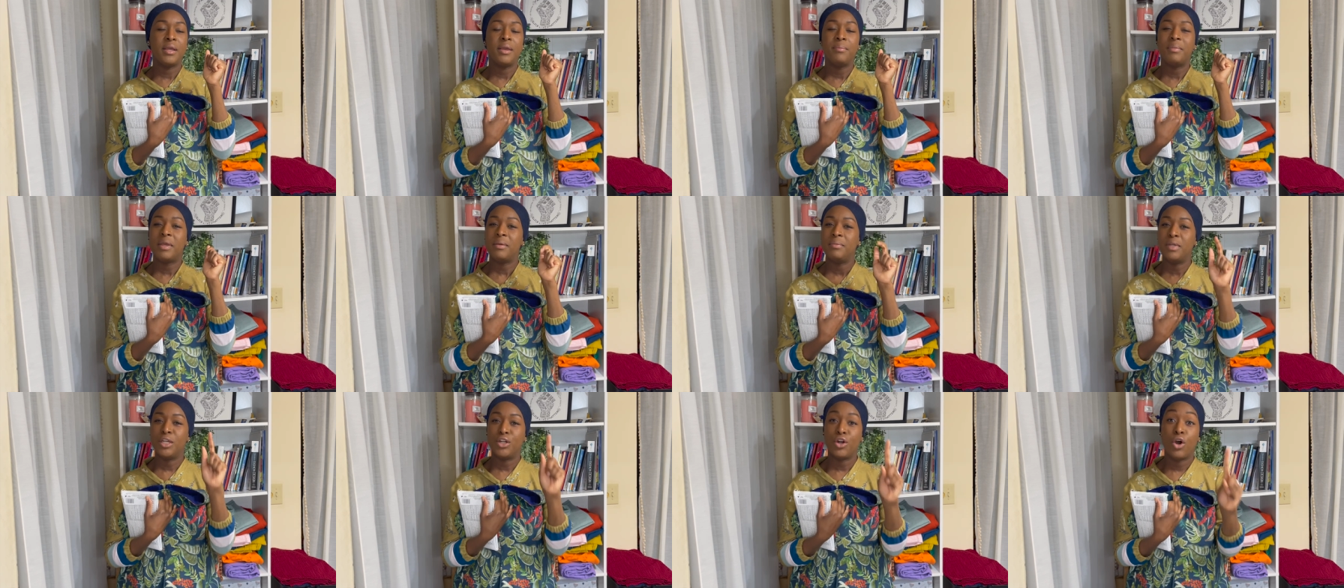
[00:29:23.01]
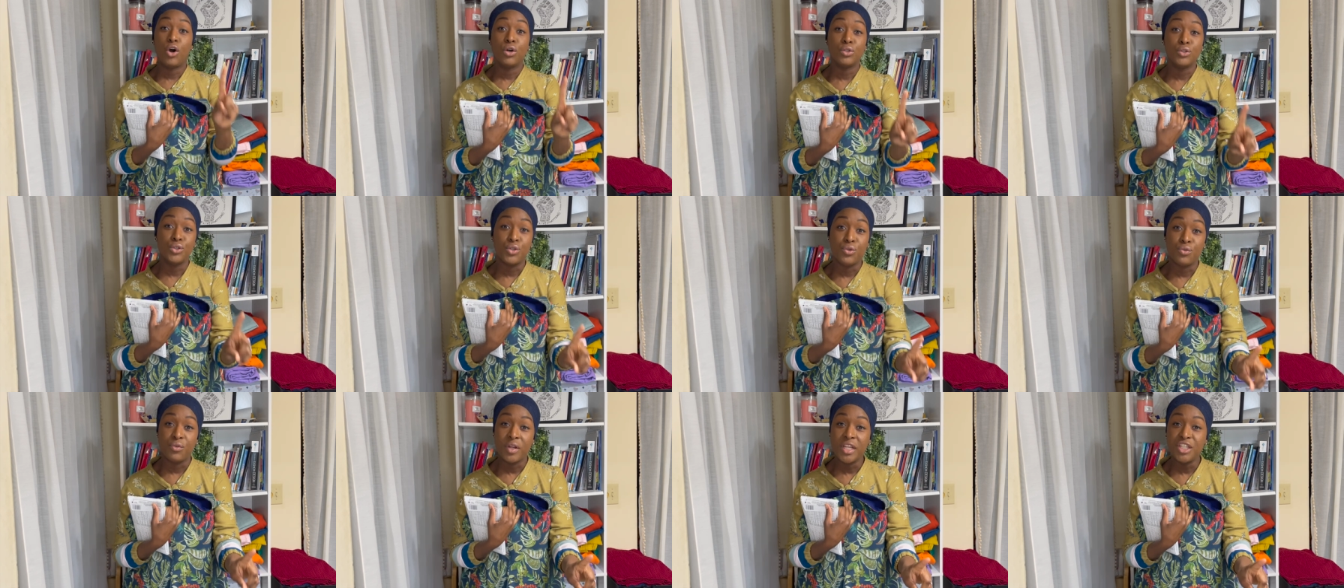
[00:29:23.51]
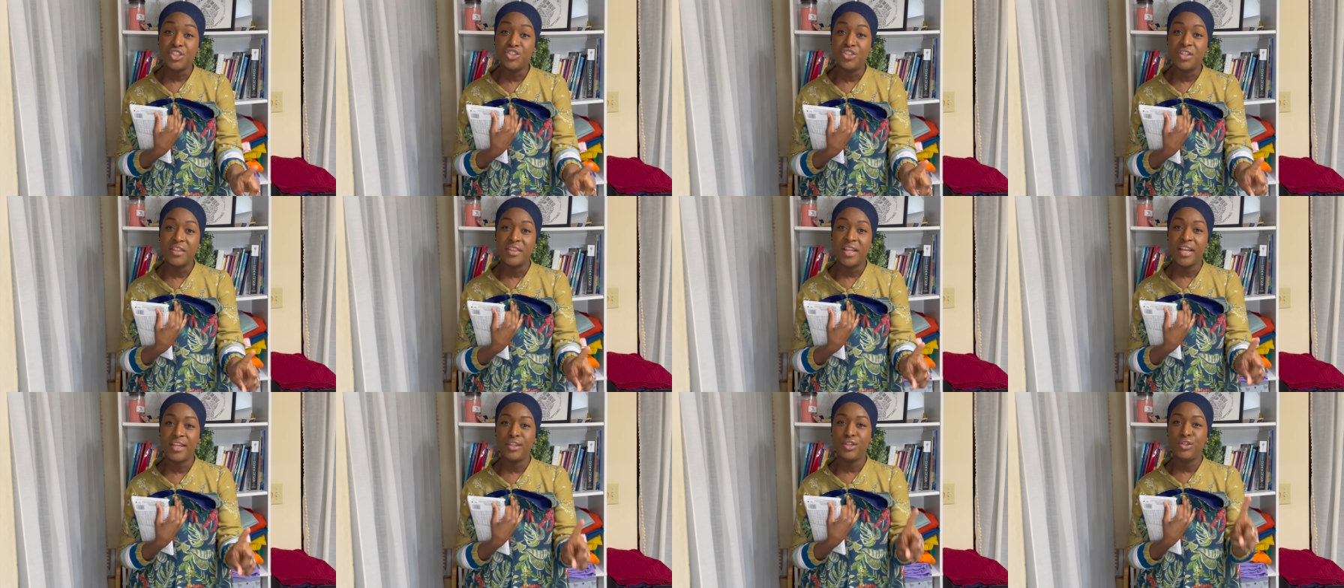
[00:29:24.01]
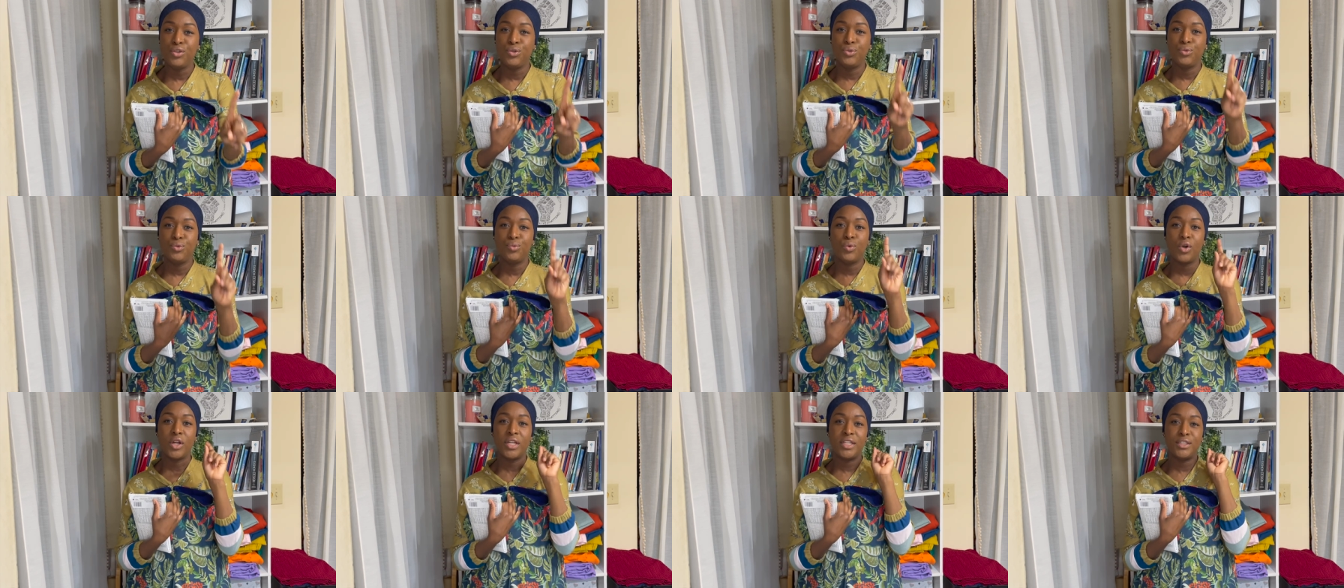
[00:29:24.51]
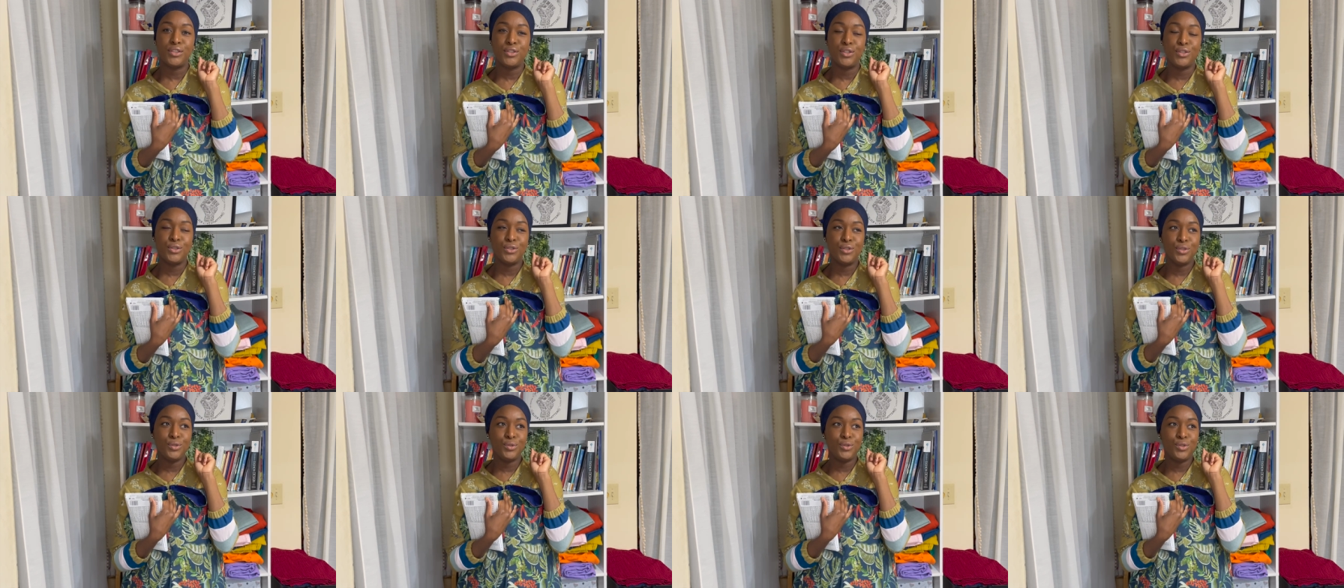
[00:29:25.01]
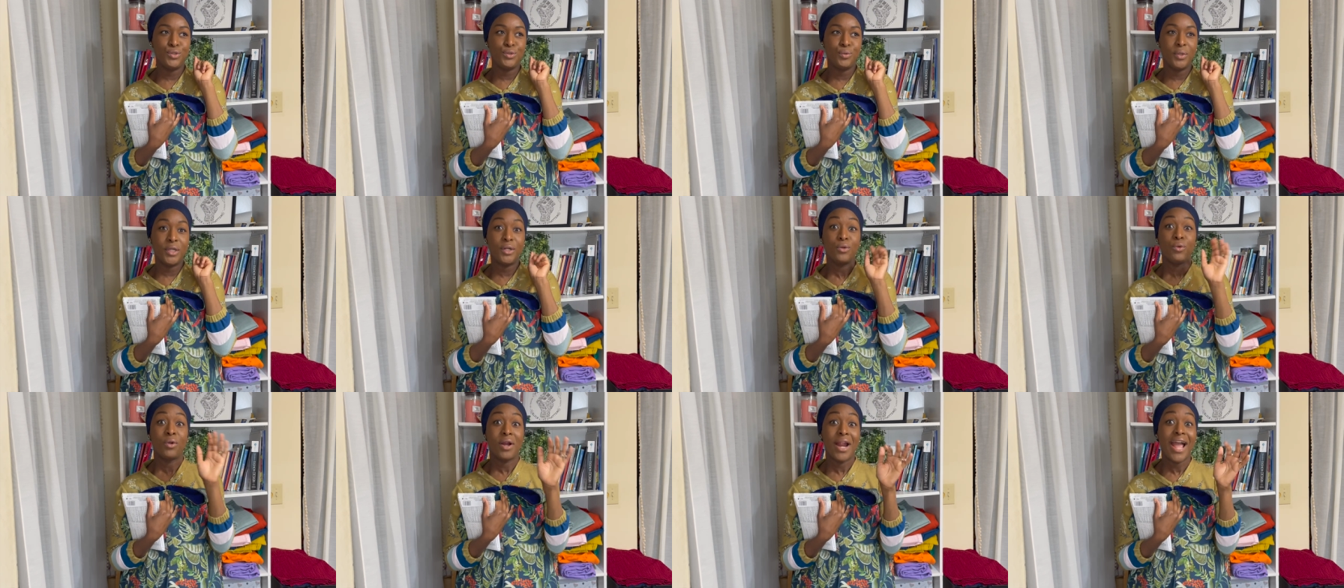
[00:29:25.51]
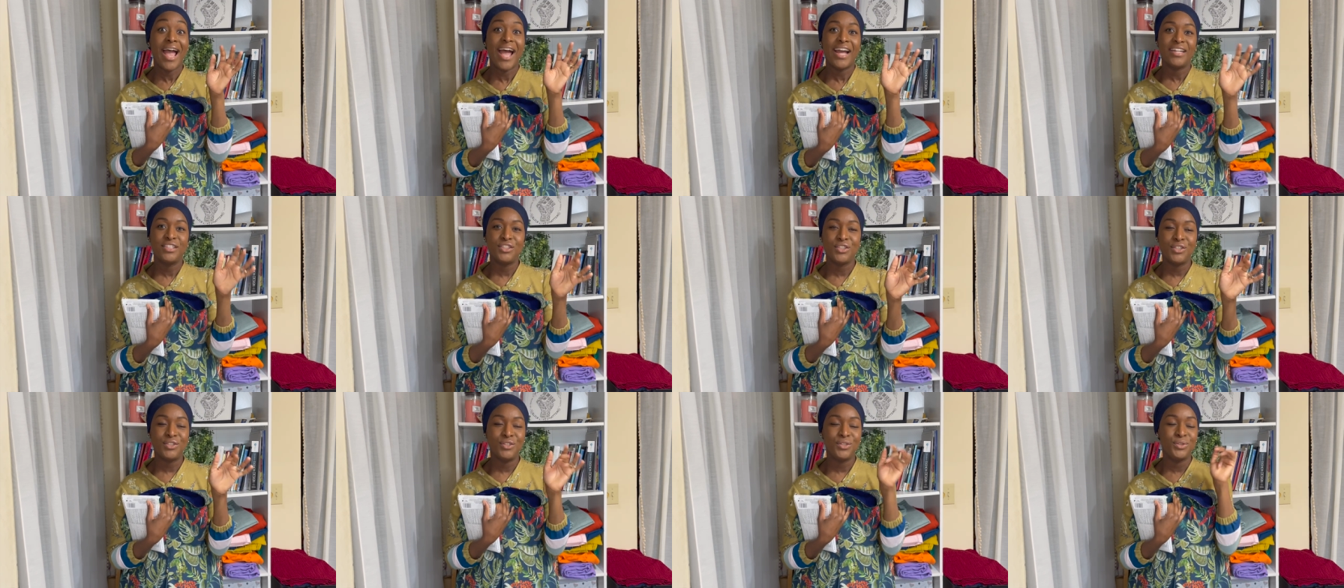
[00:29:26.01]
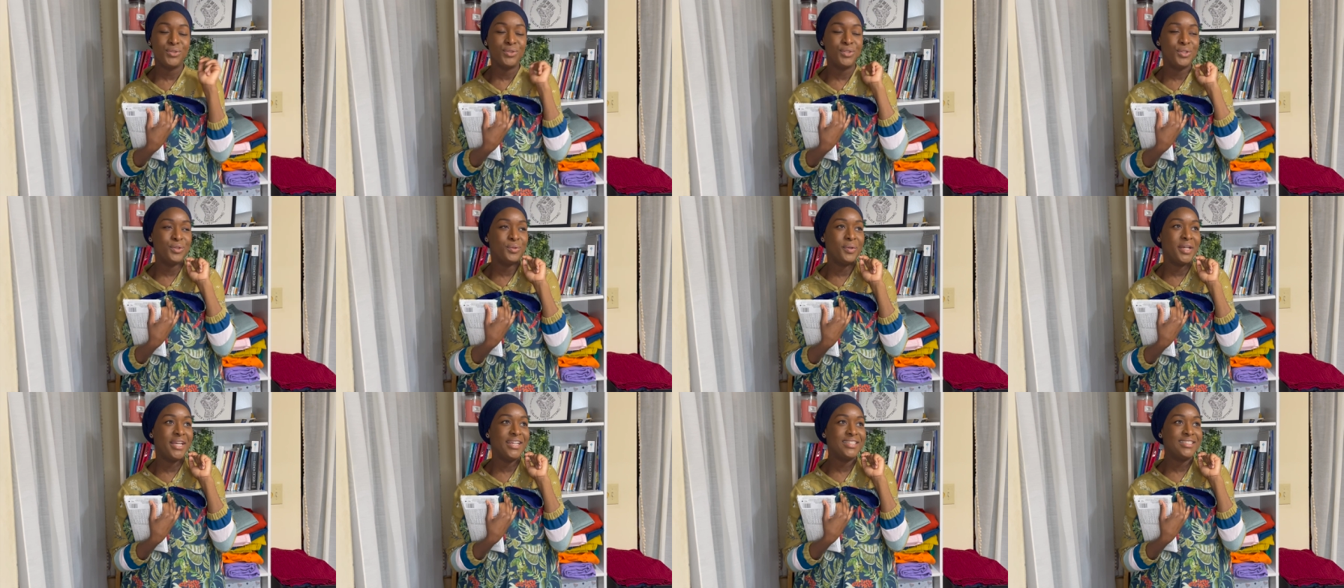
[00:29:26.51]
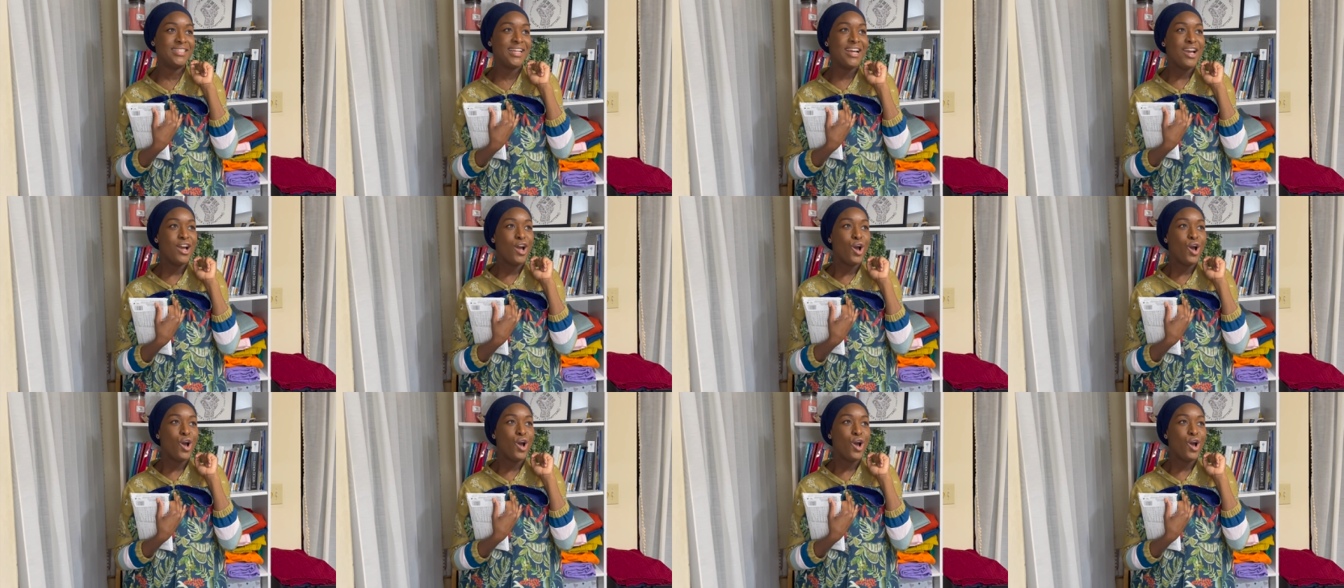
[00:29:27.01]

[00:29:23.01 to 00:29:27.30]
maybe an alteration that you wanted to do to it or had to do to it,